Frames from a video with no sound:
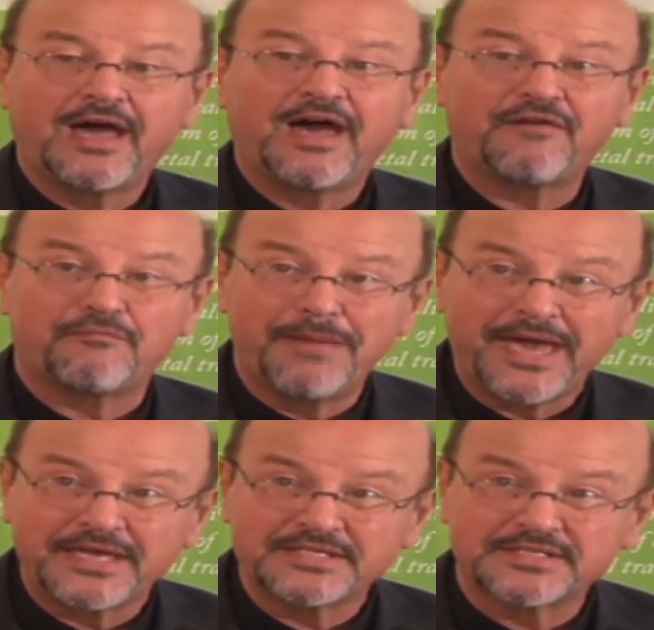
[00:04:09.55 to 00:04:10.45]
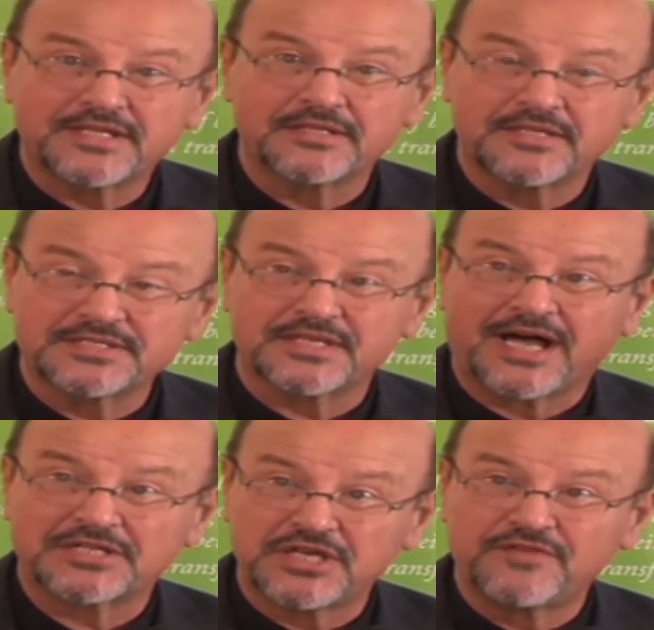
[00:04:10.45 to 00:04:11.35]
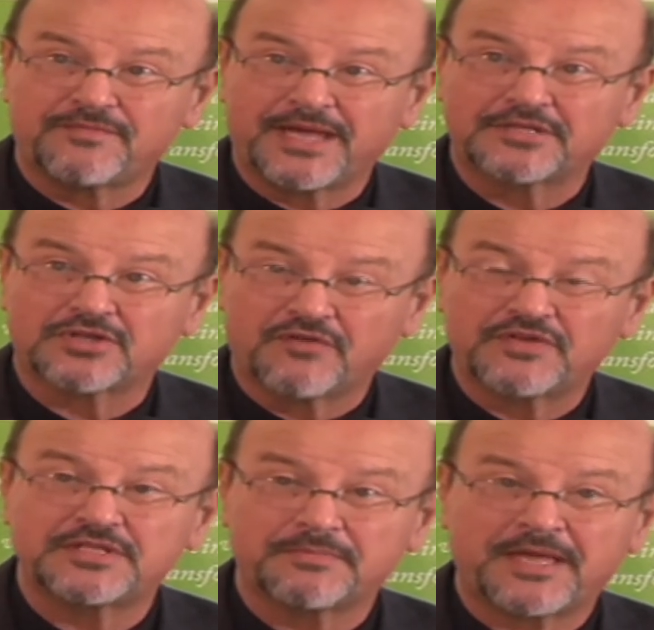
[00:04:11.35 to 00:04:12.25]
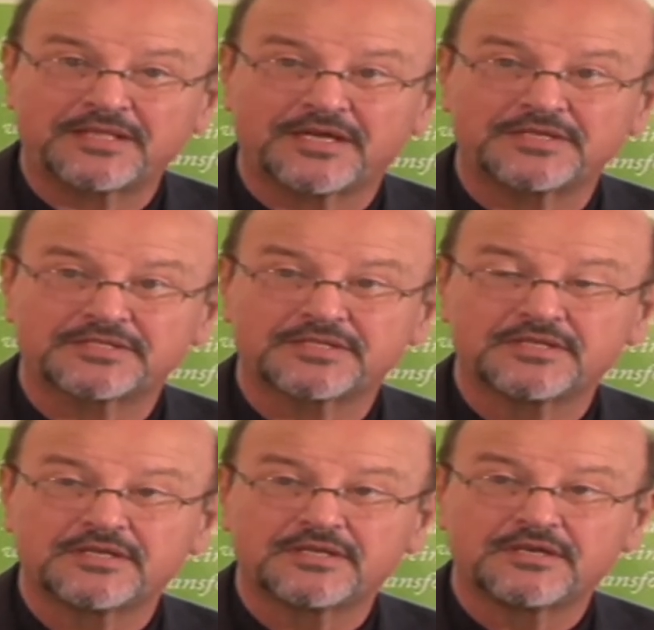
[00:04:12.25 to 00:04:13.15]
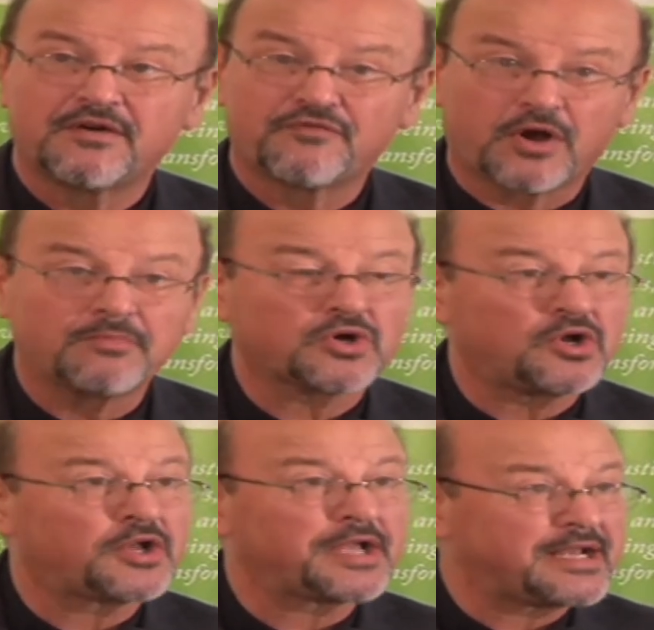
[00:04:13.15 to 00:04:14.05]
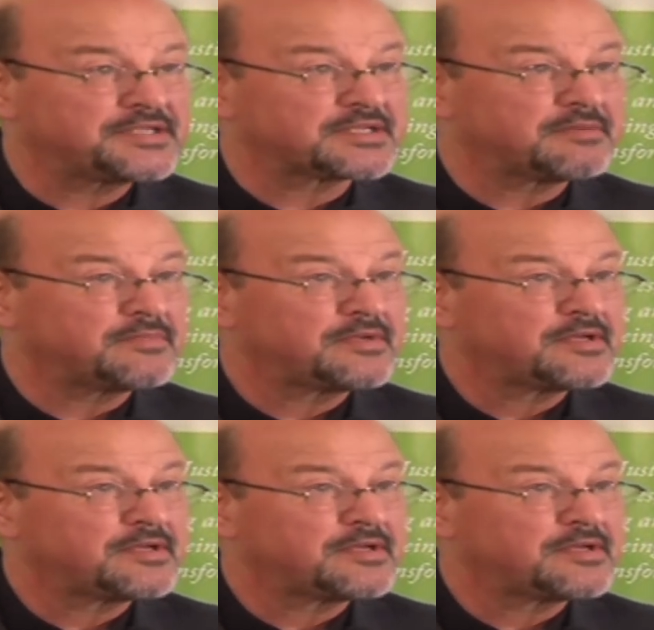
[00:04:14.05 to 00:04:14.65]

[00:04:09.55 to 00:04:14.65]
have based this achievement of independence from colonialism